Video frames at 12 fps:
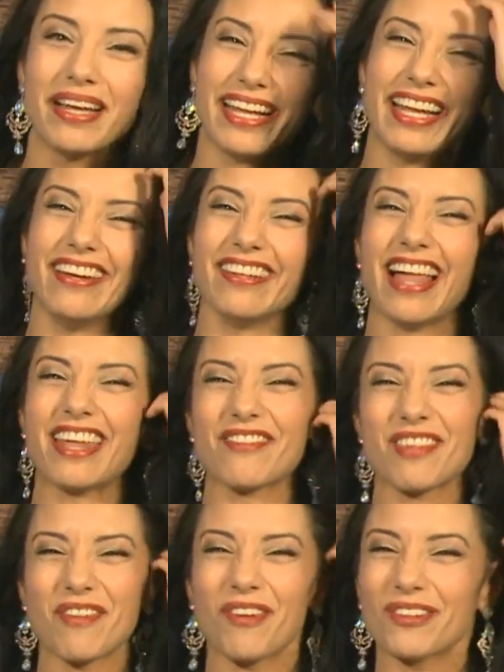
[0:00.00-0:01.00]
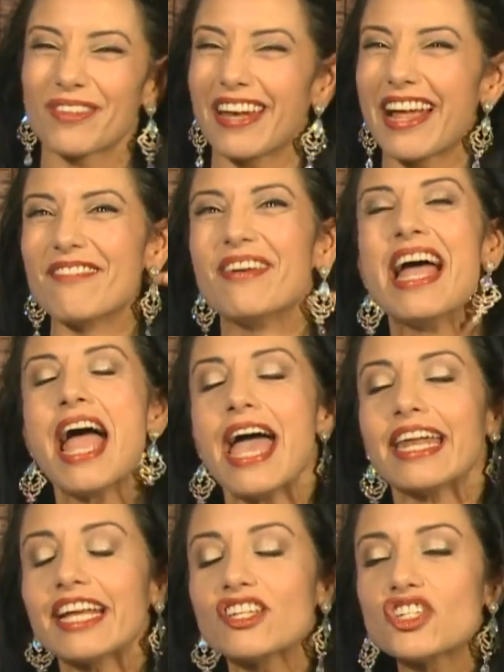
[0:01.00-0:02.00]
and a lot of them are older than I am.
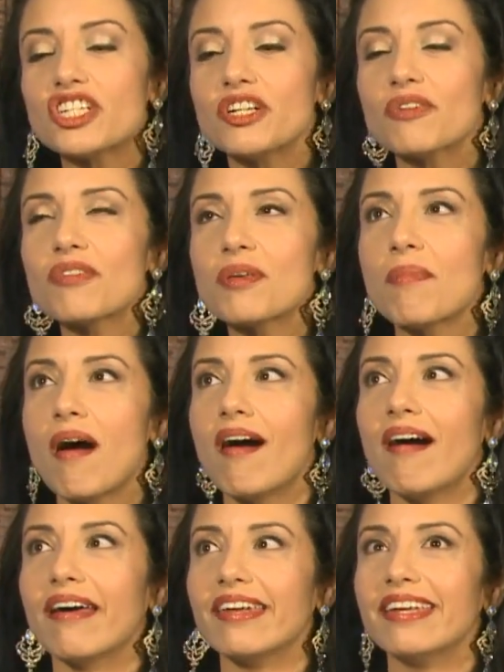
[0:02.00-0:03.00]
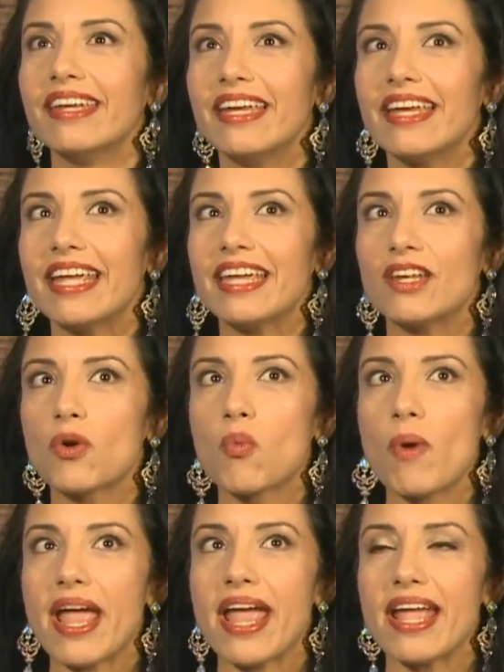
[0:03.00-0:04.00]
And I cheer them on in a
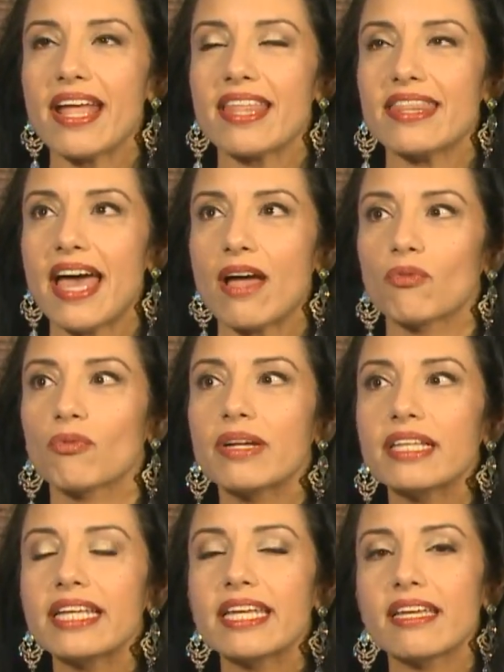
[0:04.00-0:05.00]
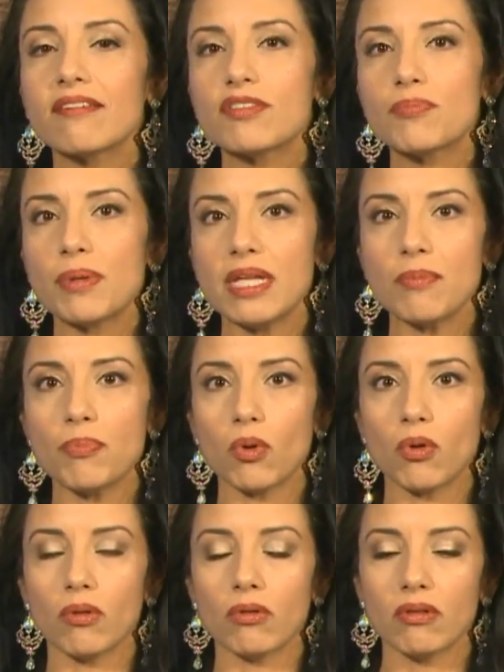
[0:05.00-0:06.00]
way that really gives
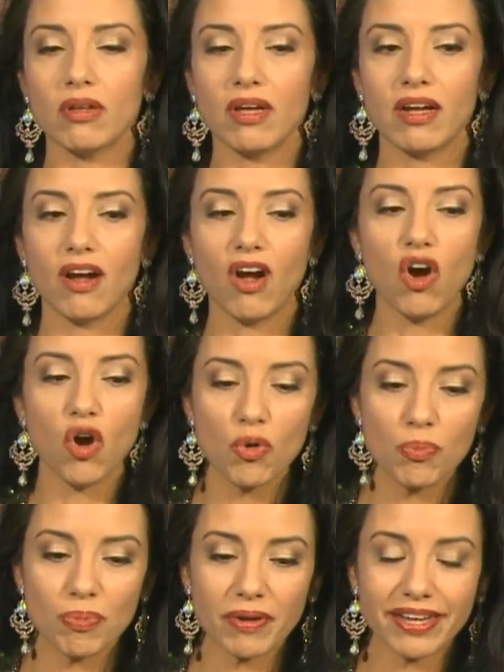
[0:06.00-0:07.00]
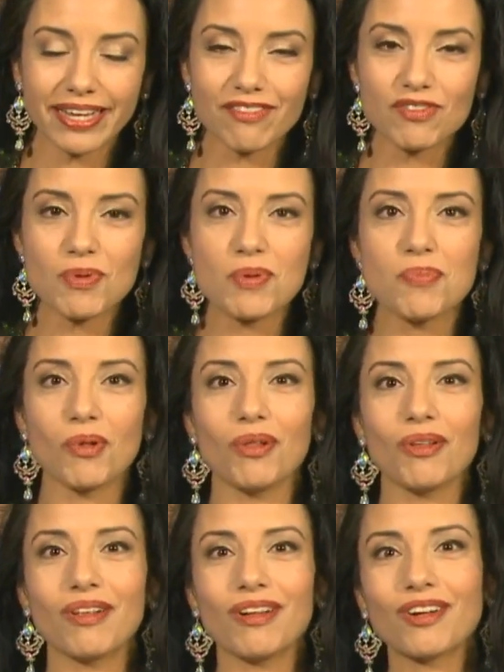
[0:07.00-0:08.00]
people hope, it gives people
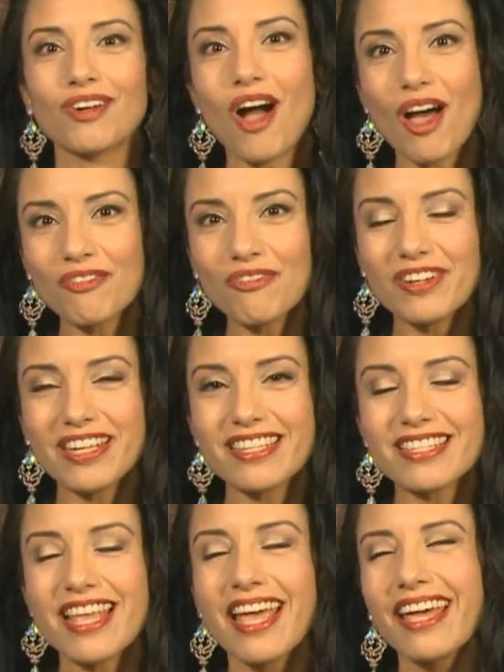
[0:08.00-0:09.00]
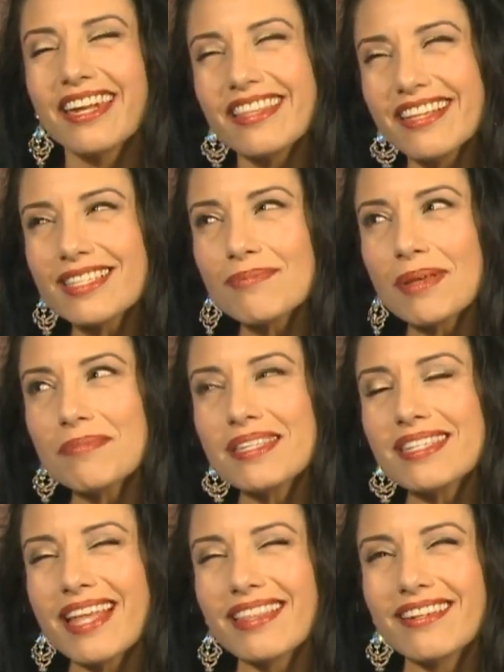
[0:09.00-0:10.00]
confidence. And I think sometimes it's
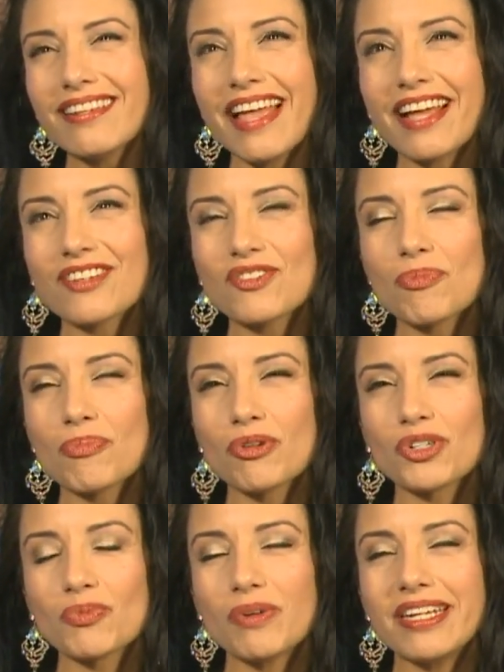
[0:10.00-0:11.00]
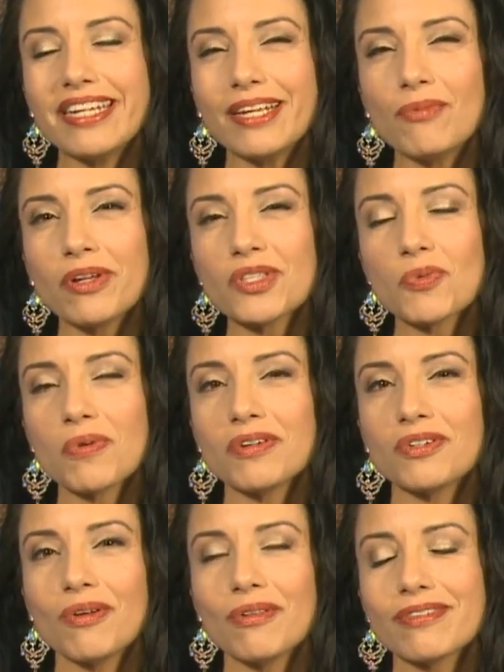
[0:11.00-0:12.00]
that little extra push we need. Once we're
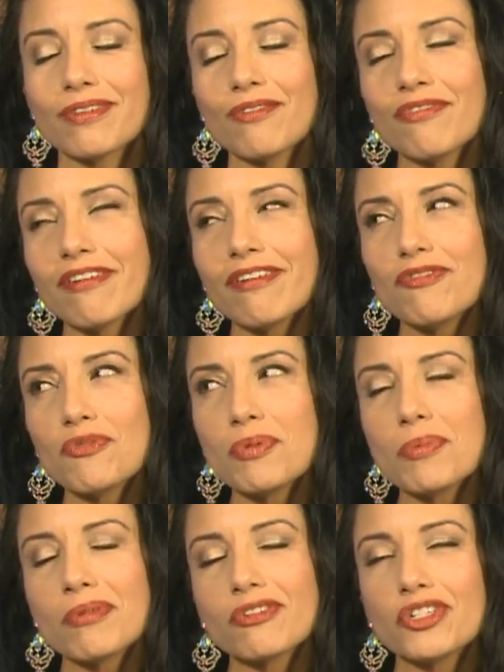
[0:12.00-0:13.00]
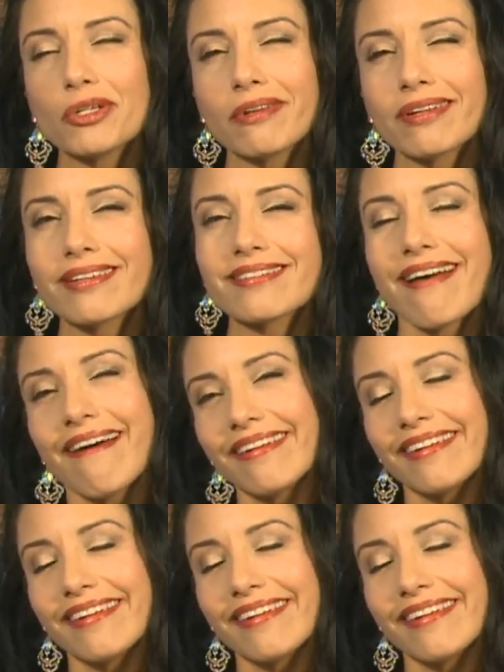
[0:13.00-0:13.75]
adults, there are very few people cheering us on